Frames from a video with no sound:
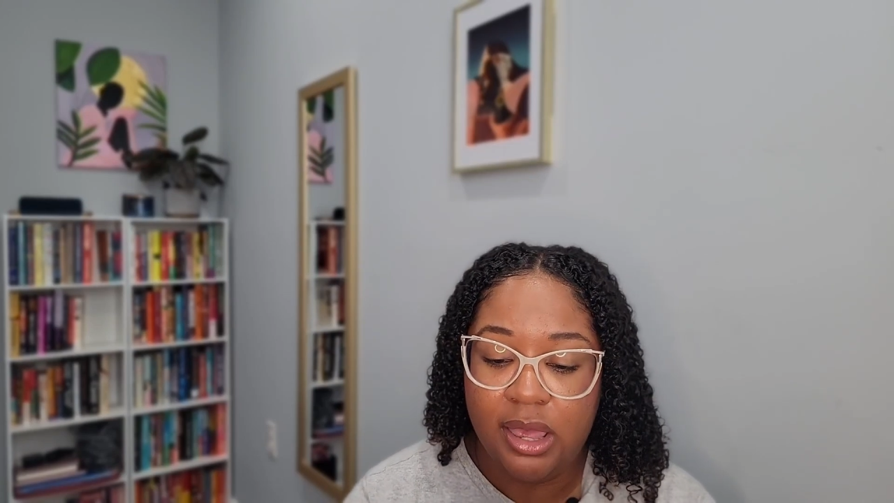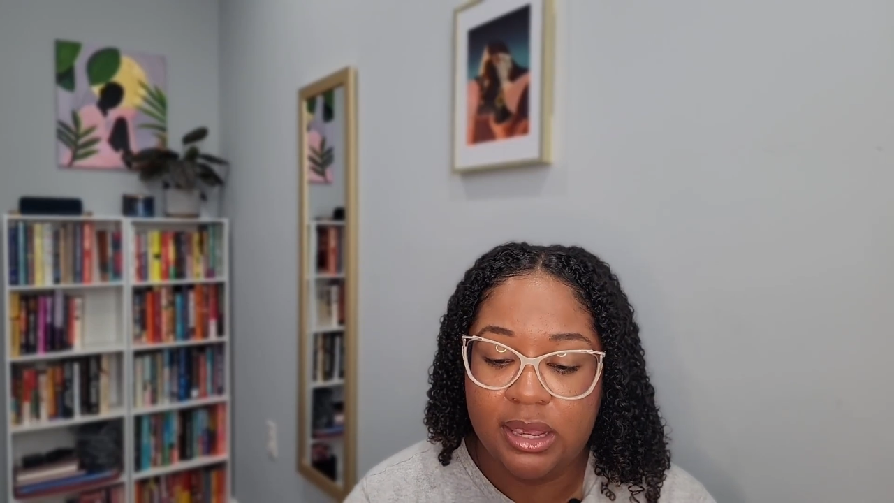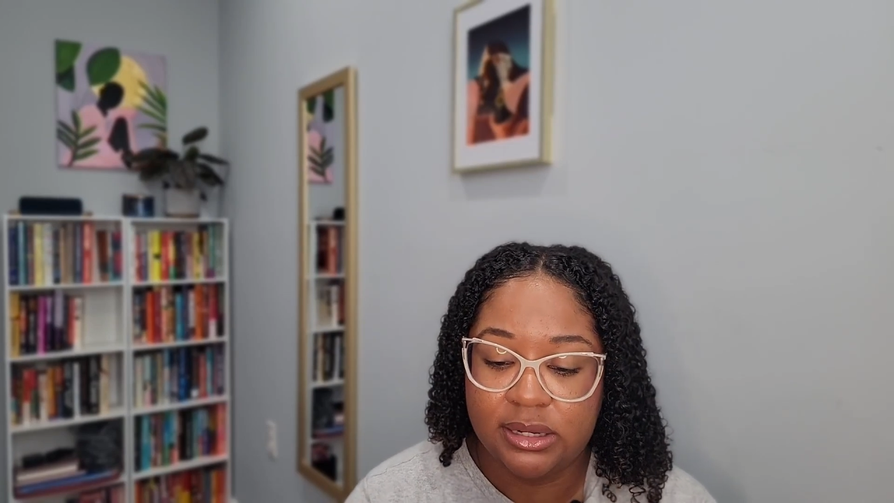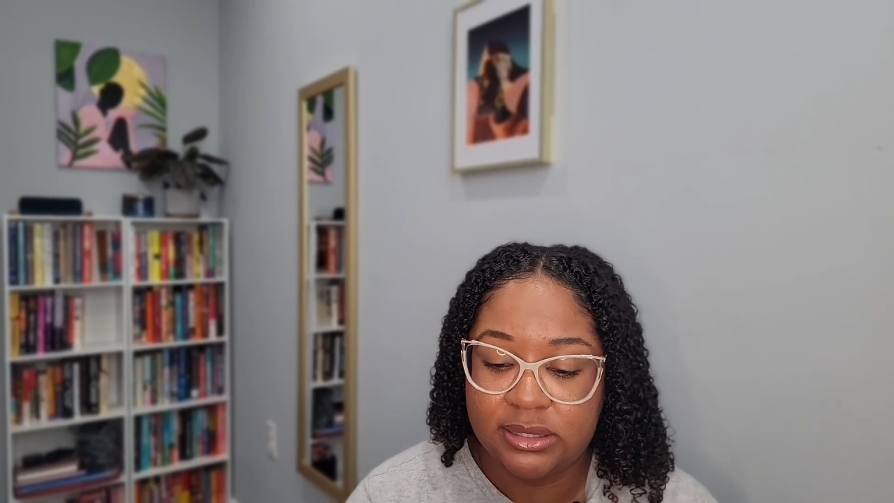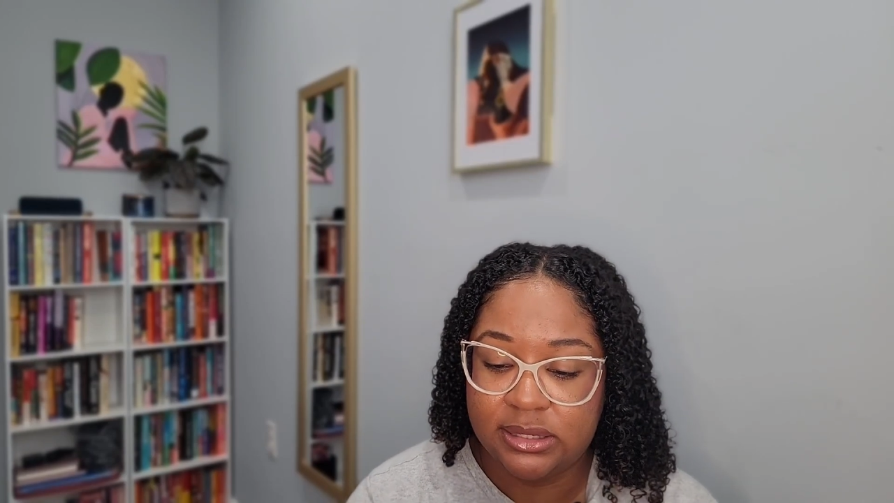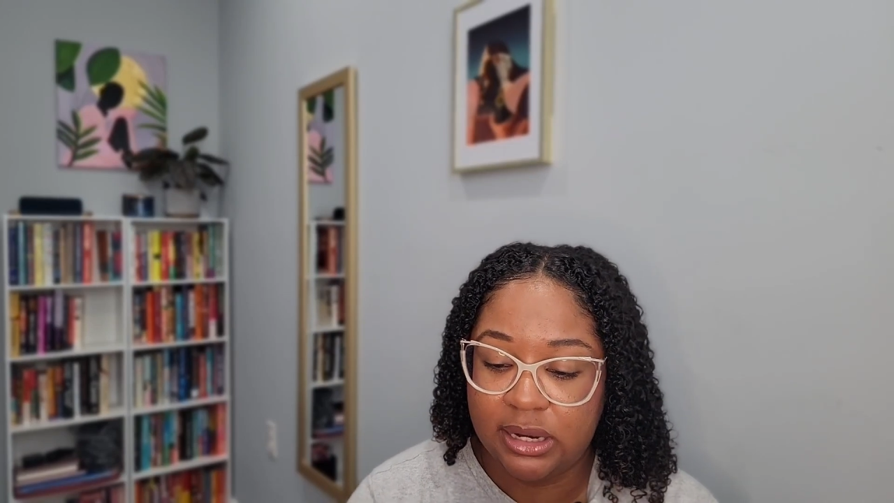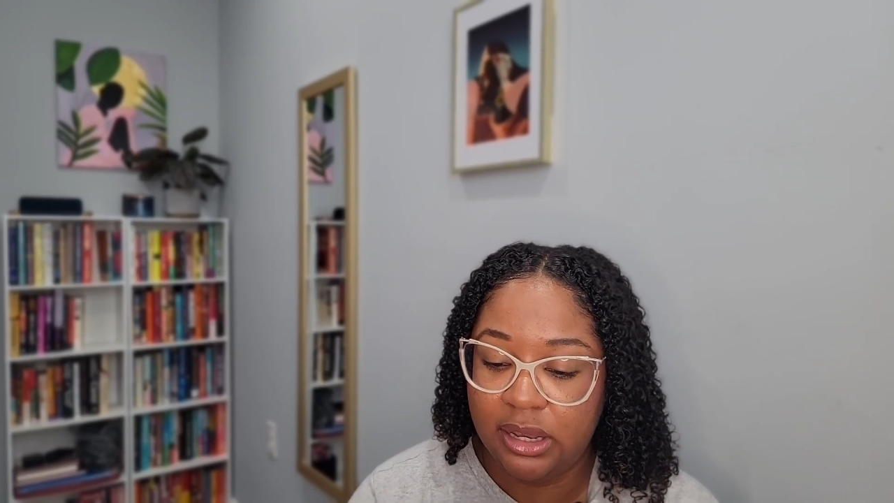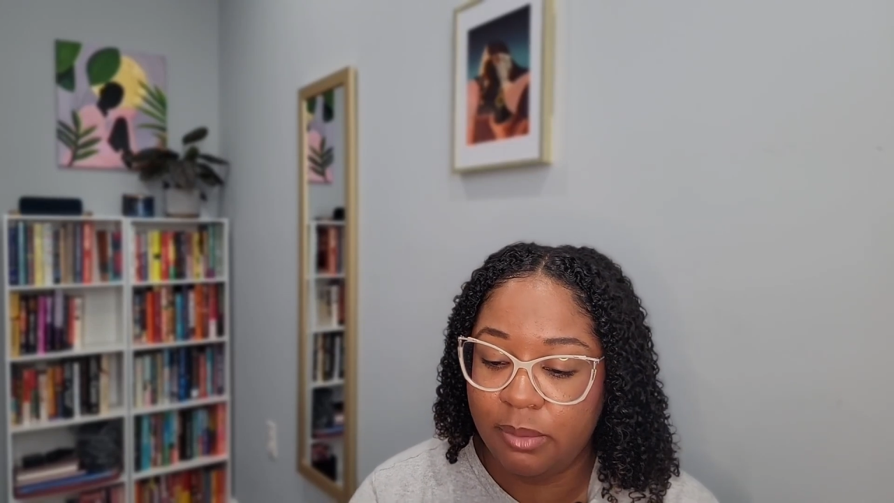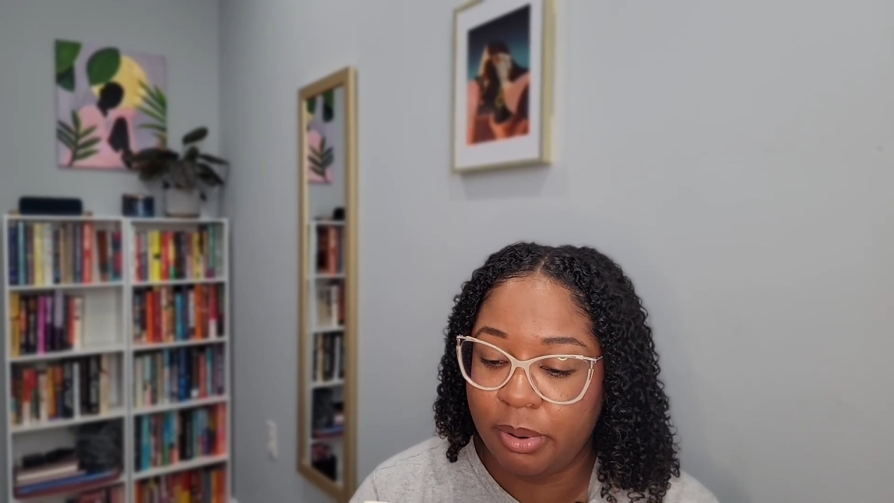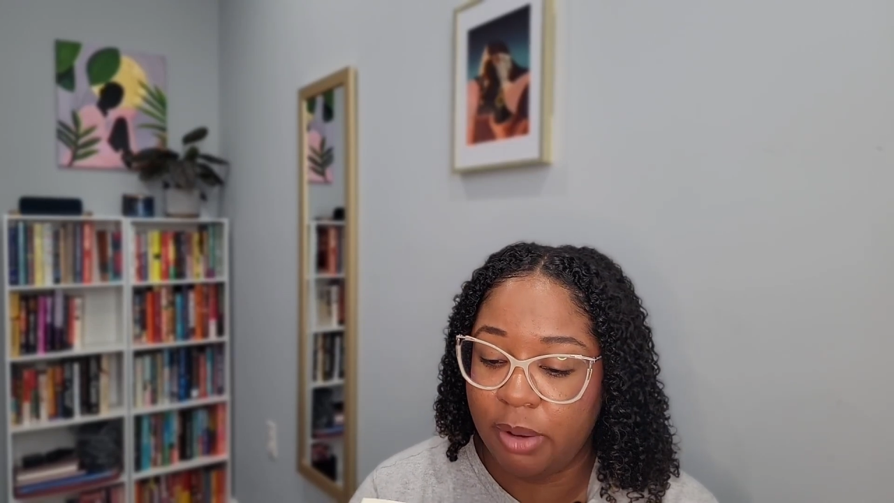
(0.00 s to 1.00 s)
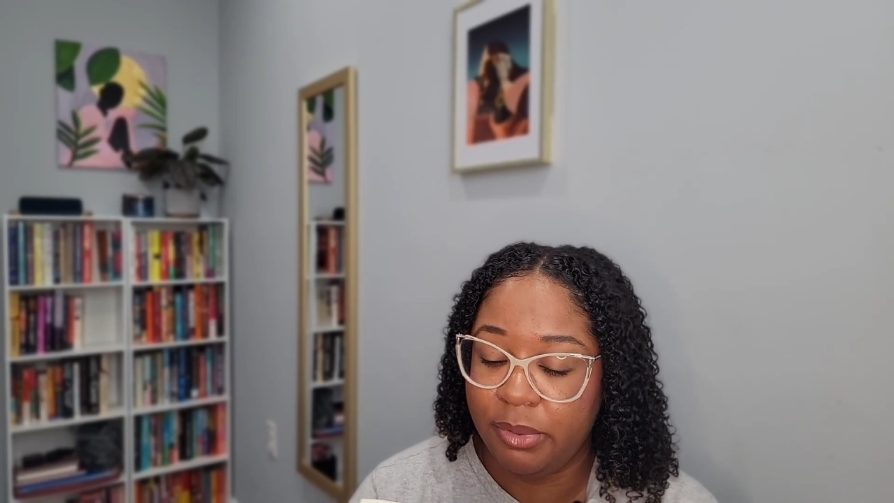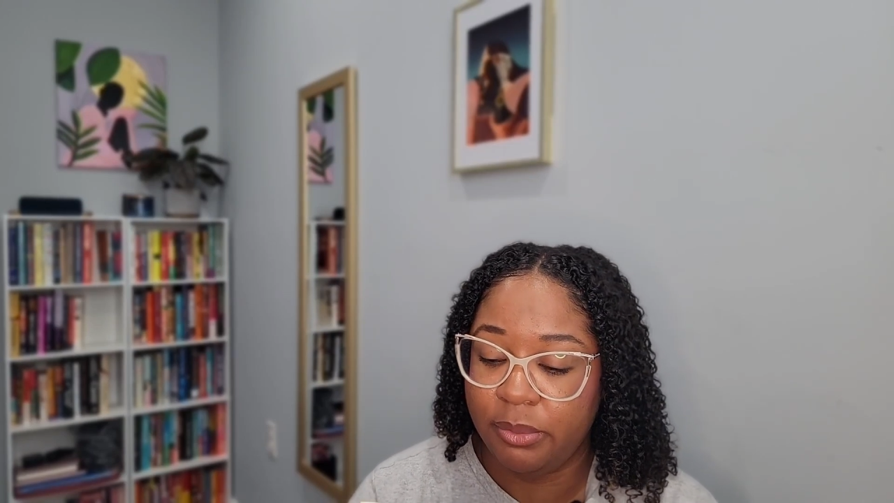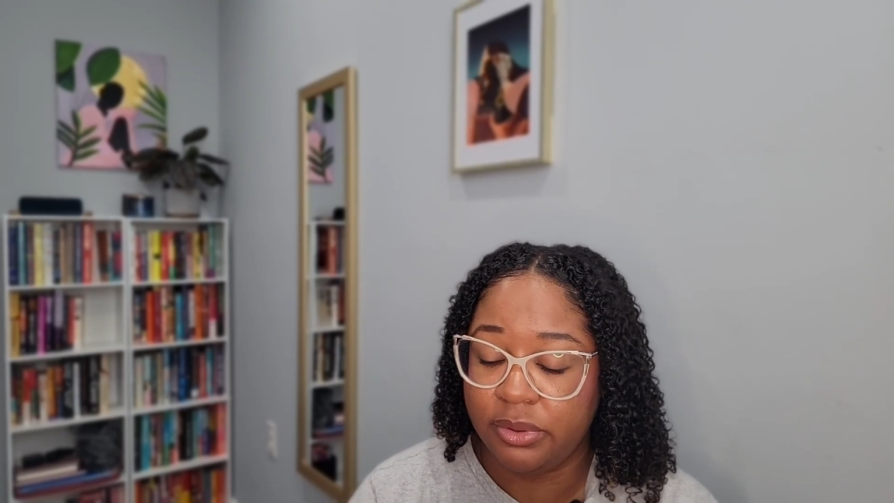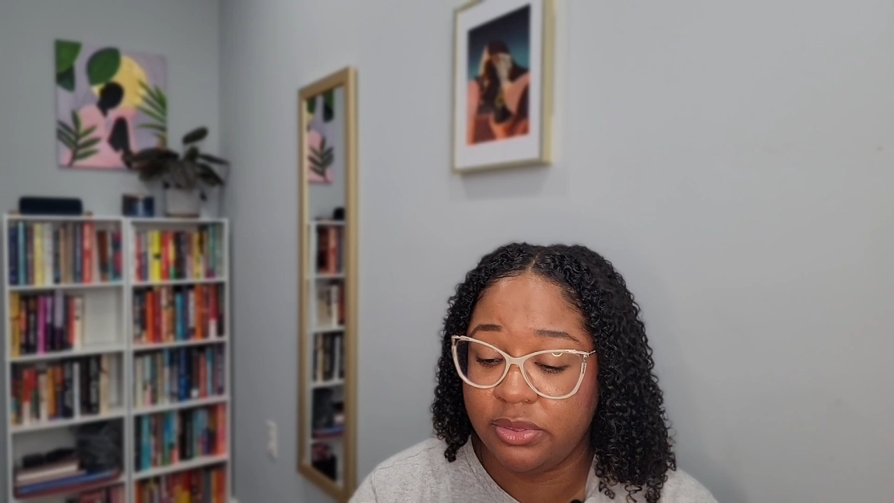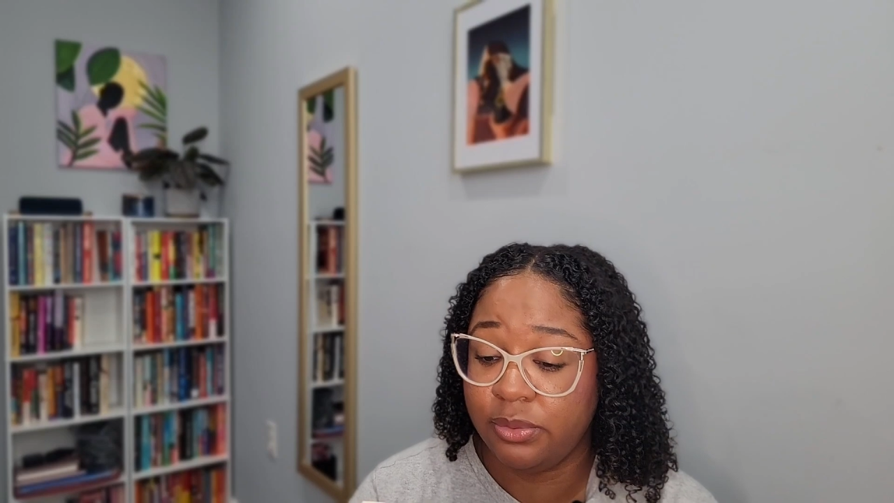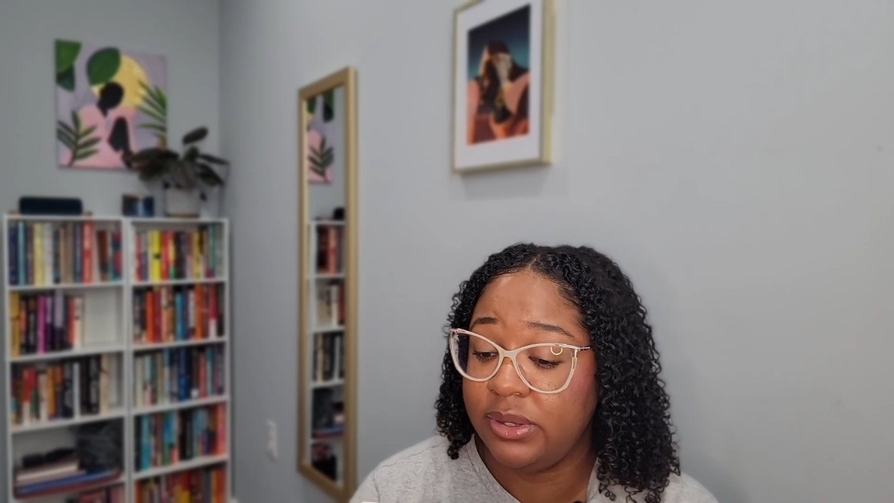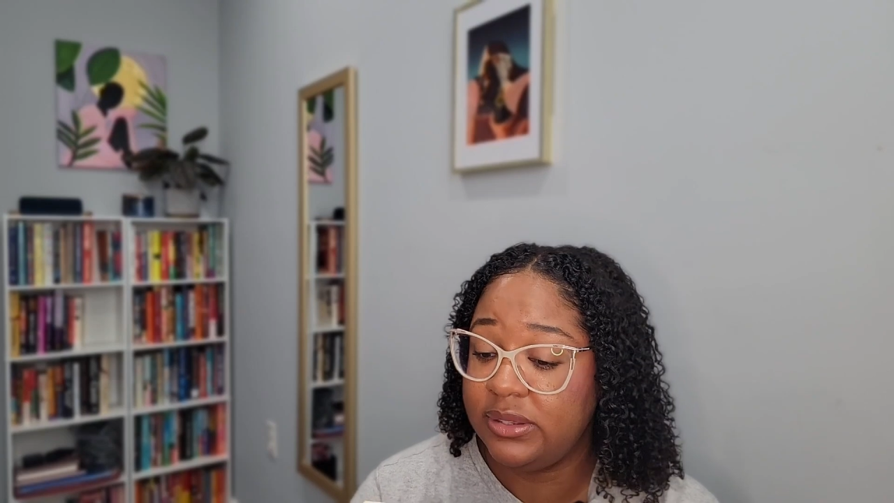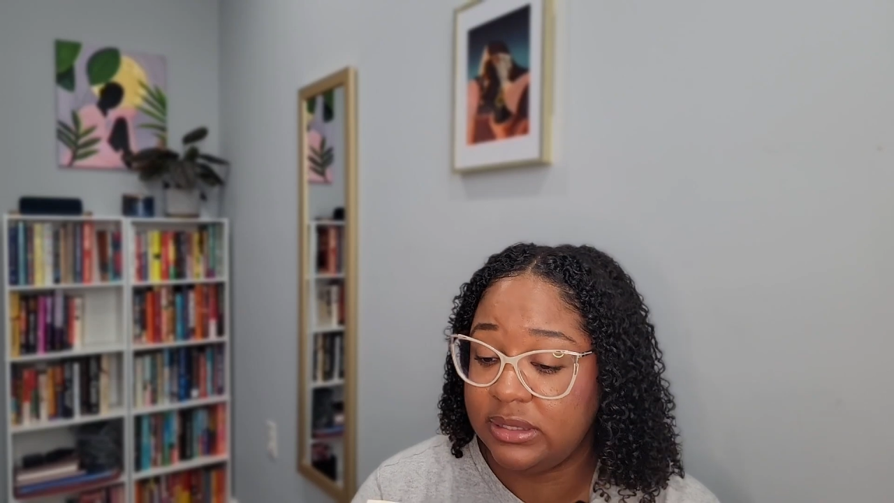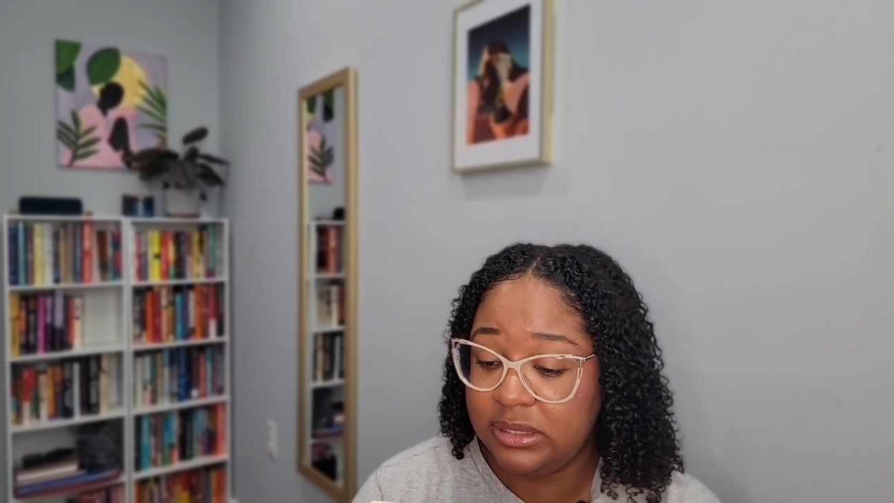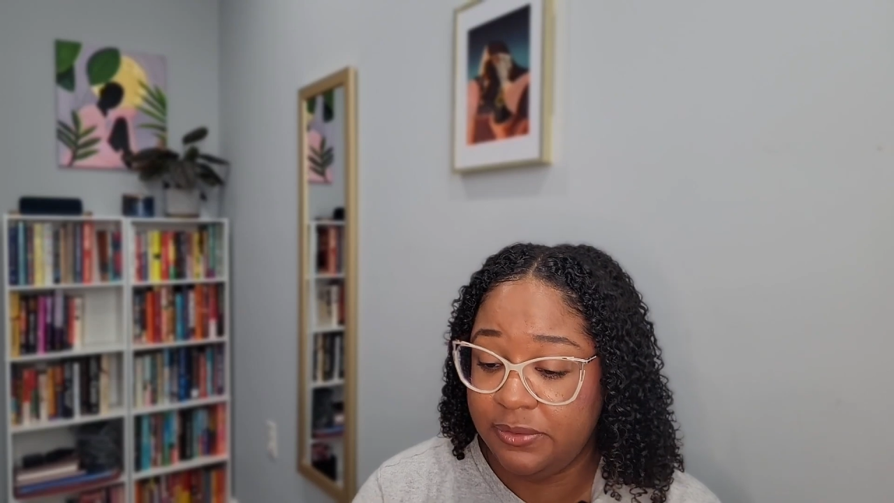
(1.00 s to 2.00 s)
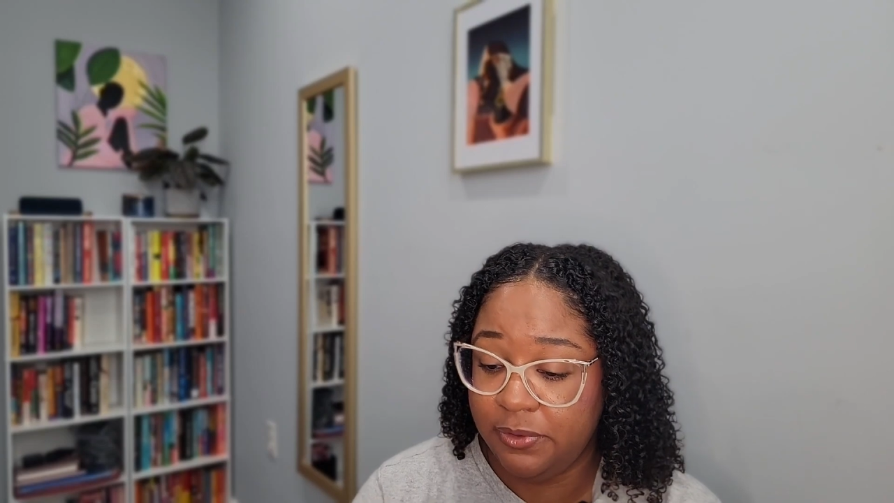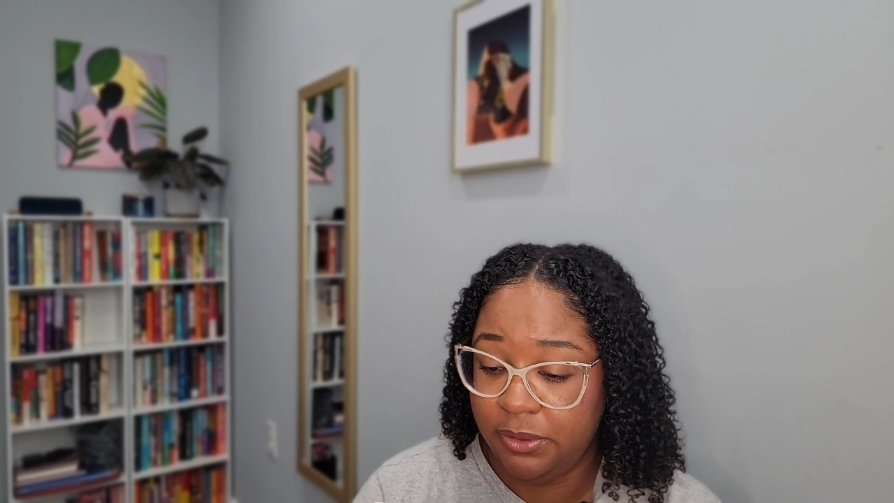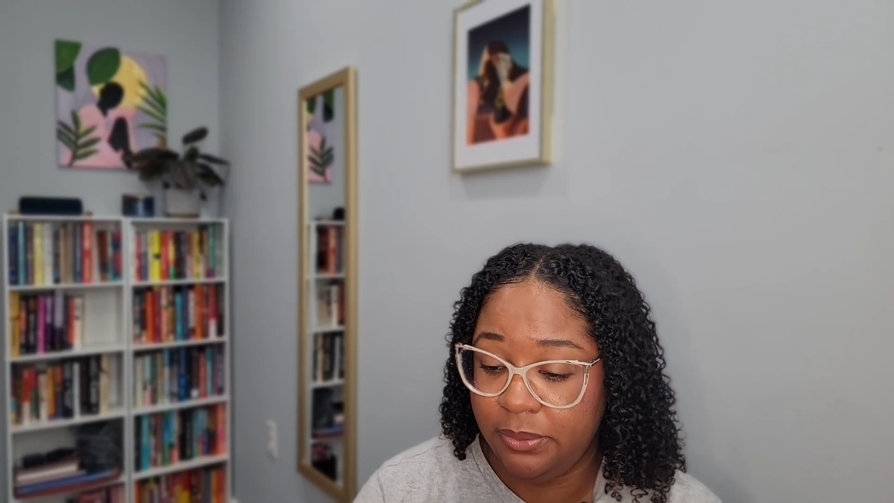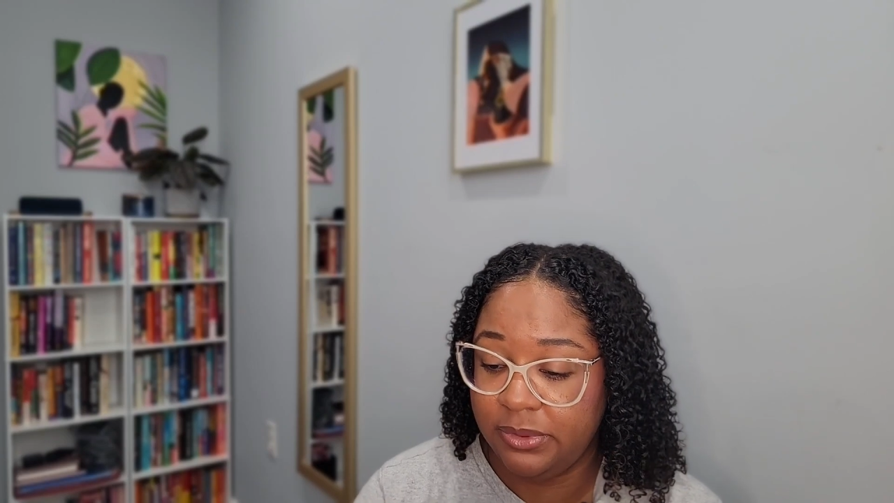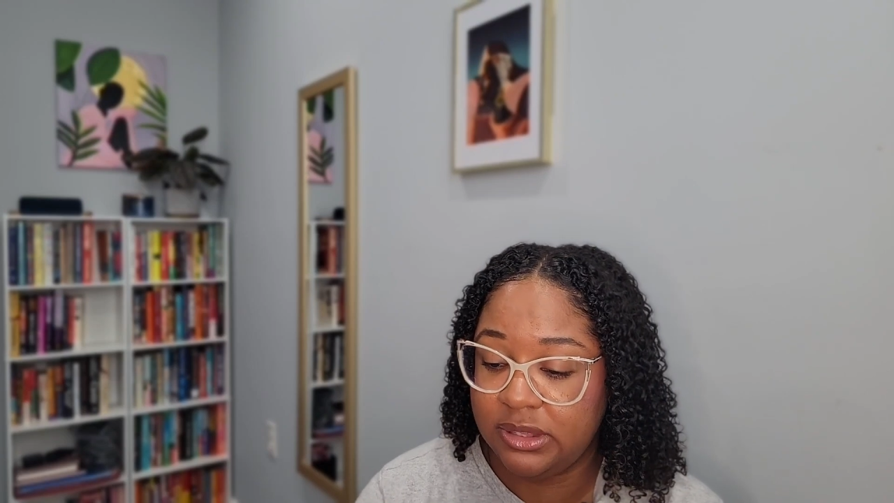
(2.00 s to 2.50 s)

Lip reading: In a stunning apartment with 360 views,